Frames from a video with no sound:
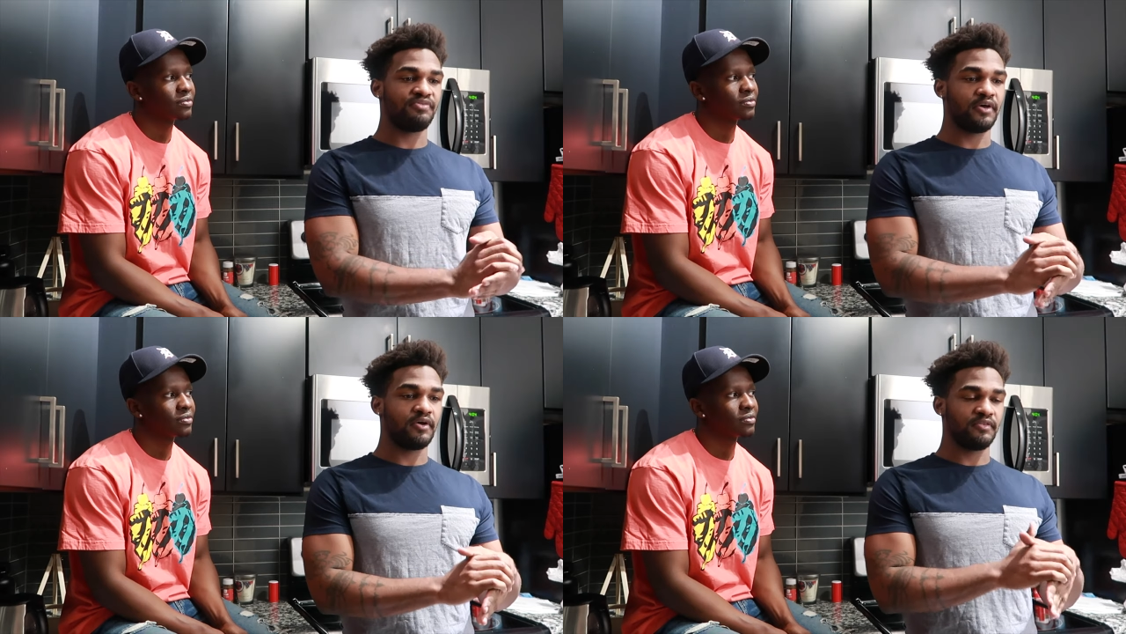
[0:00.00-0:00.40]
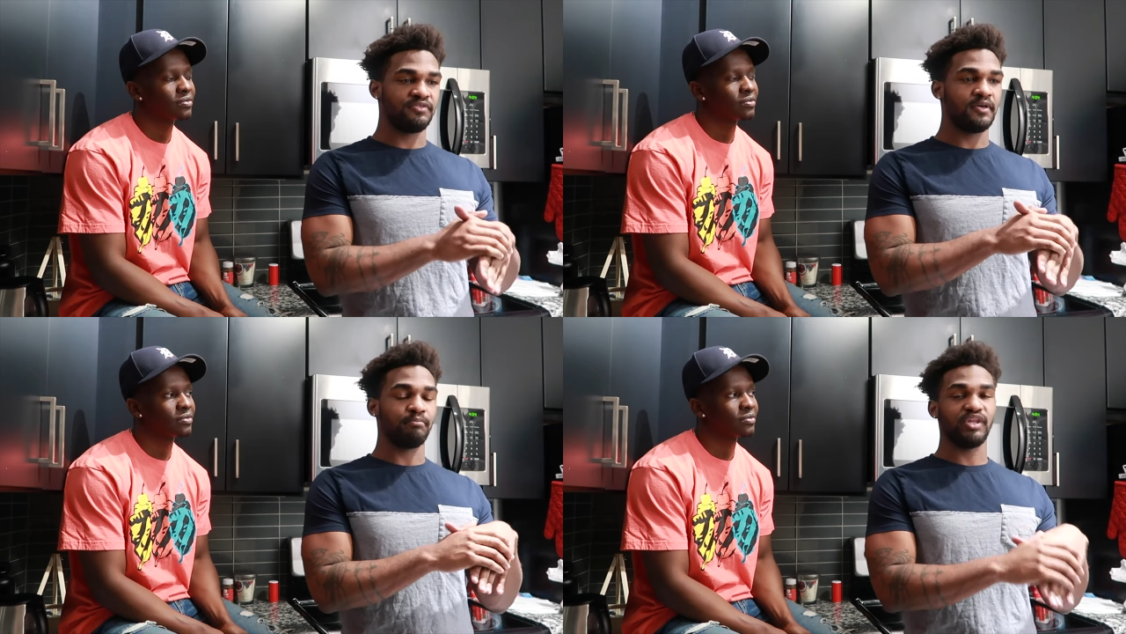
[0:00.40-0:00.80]

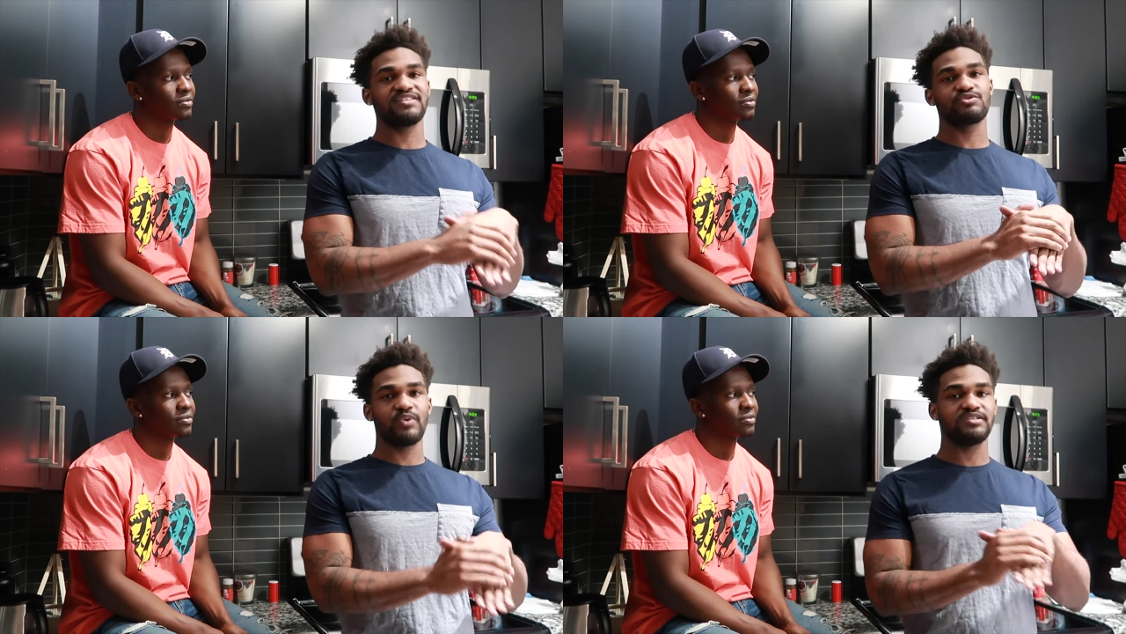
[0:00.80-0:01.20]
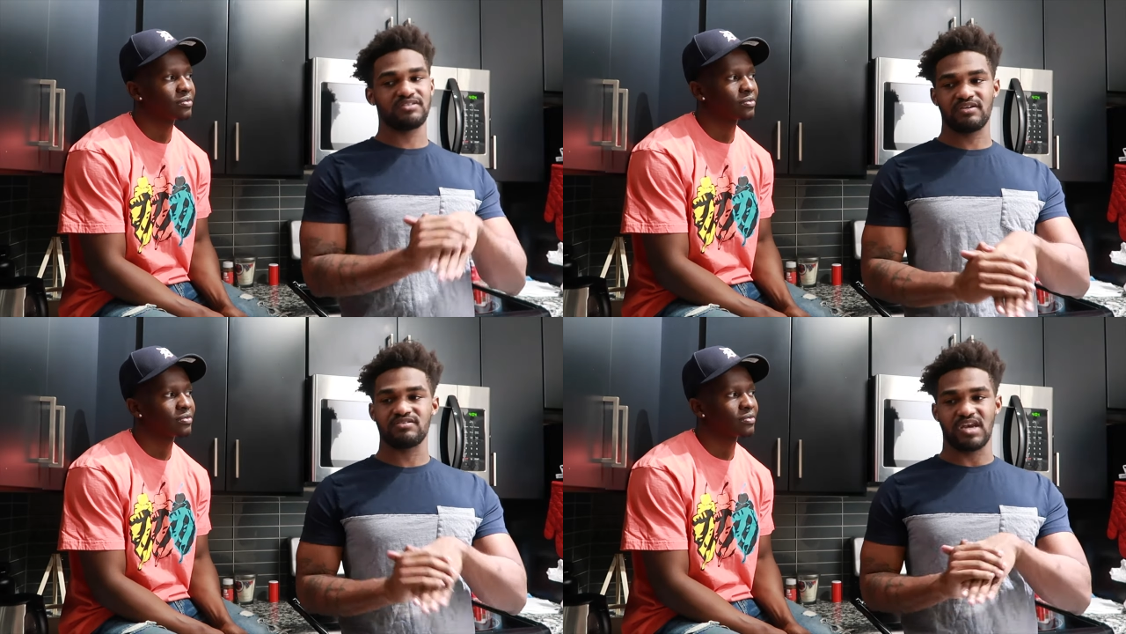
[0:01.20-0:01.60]
Speaker 1: the the blood sweat
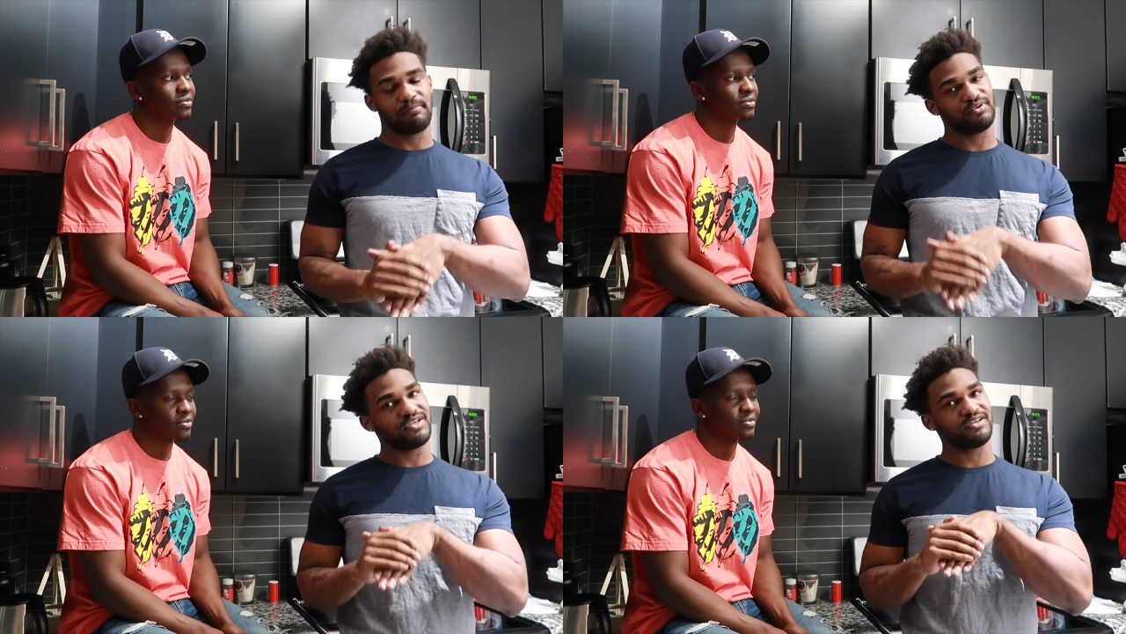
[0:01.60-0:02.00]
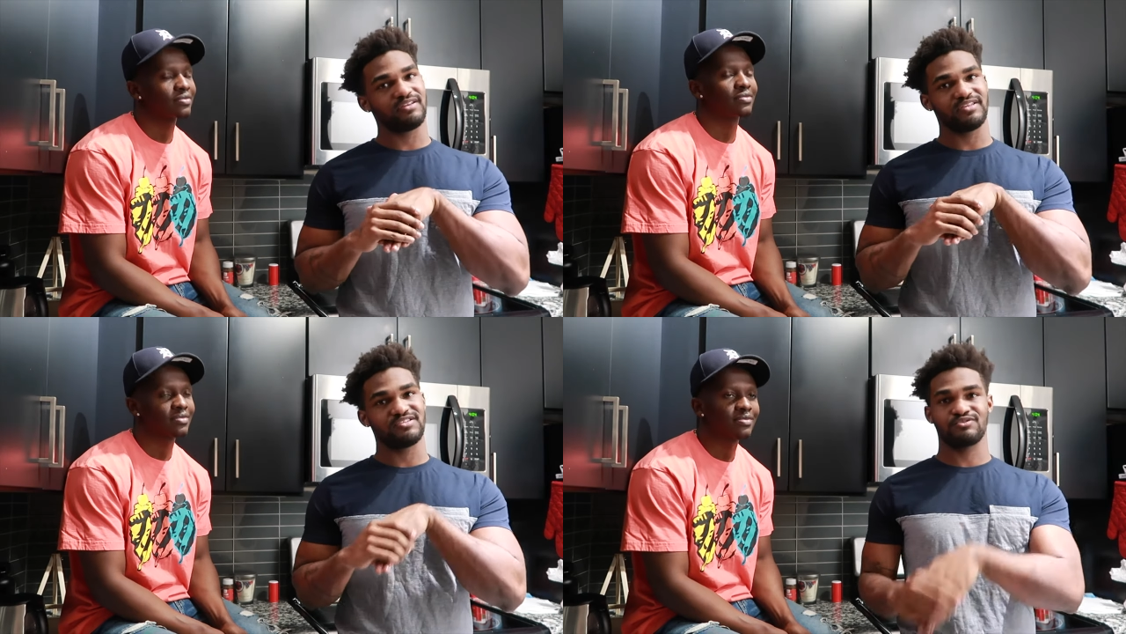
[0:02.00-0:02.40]
and tears that i put
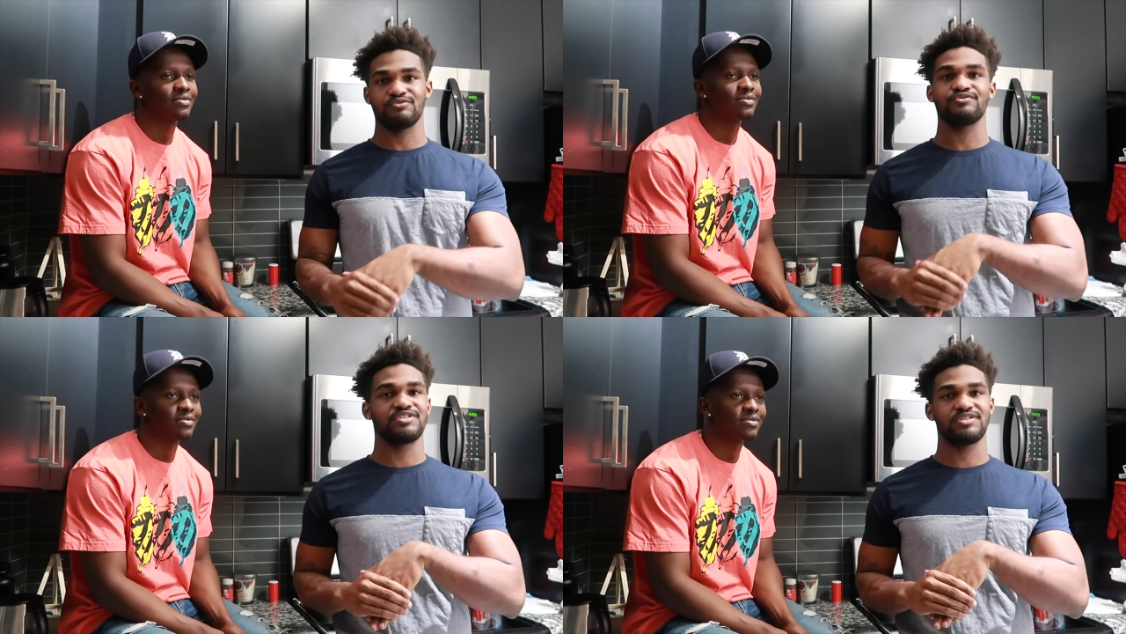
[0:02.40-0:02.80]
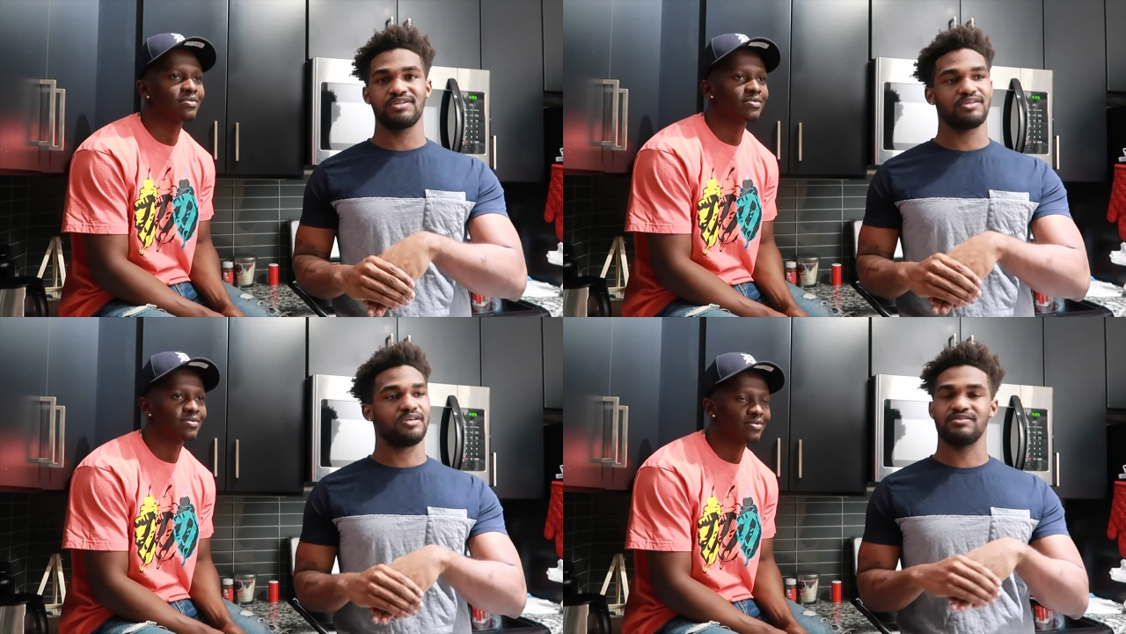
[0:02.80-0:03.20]
into this school
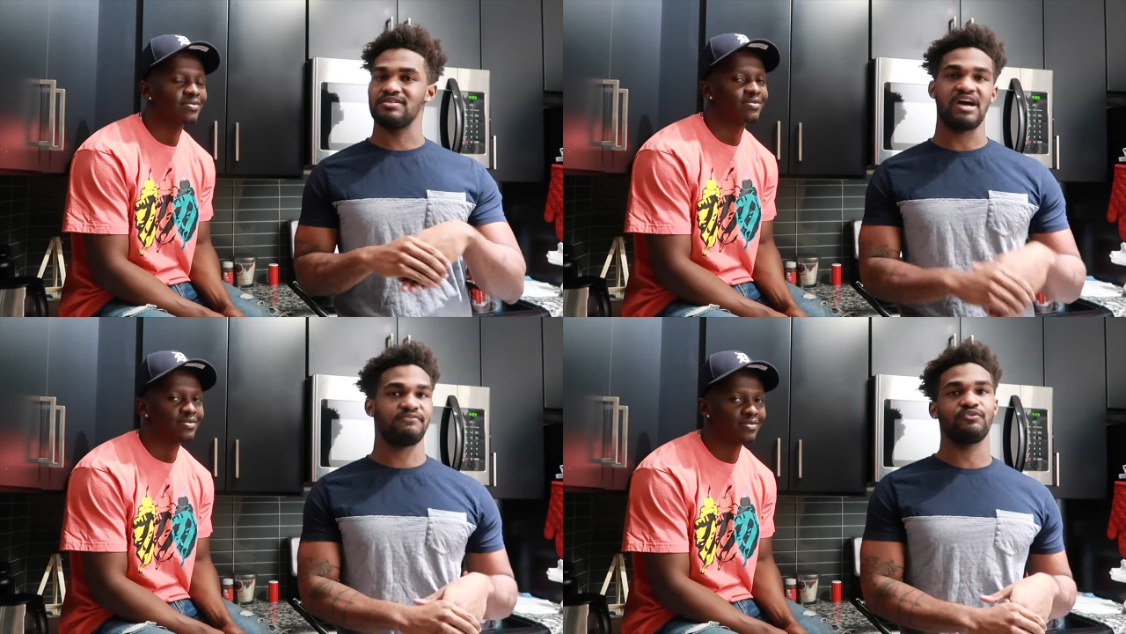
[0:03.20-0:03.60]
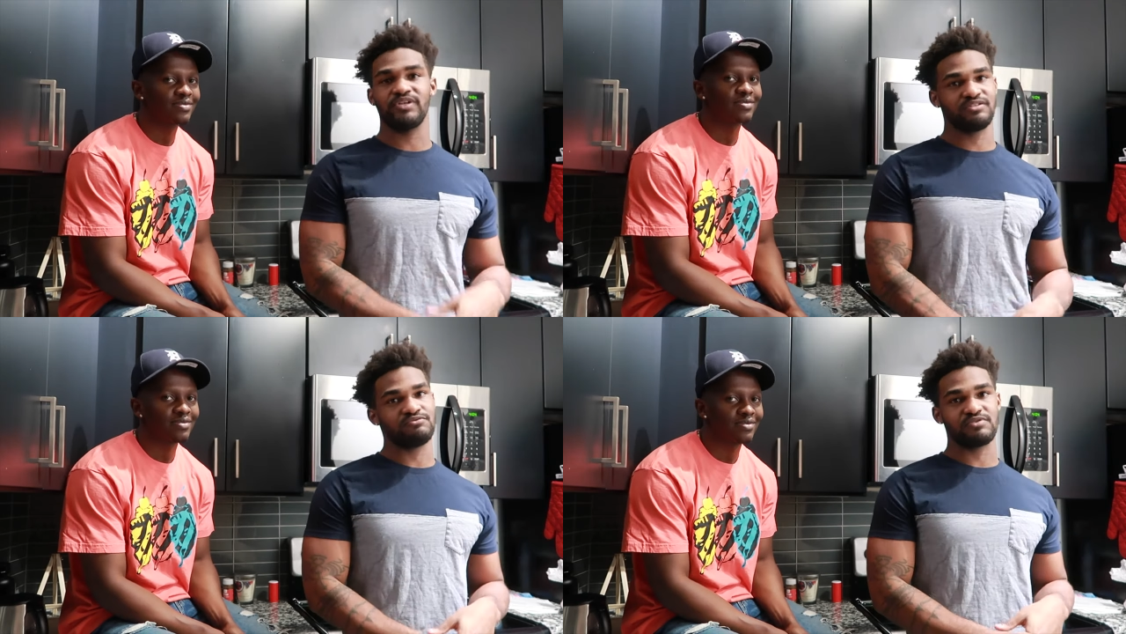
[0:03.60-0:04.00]
is not
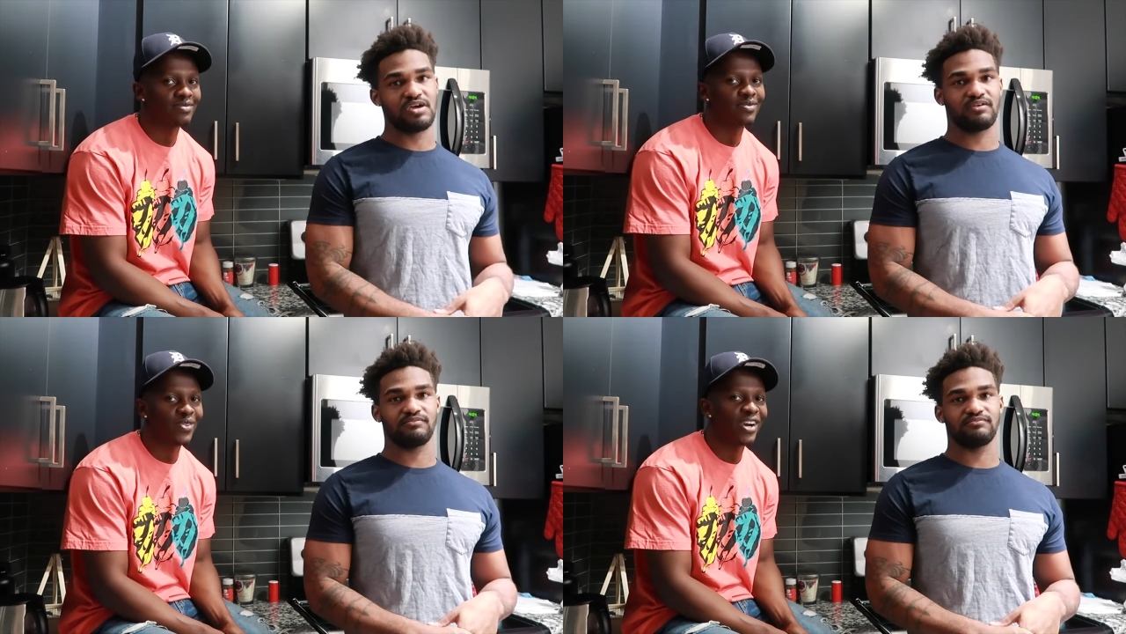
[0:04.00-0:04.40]
42k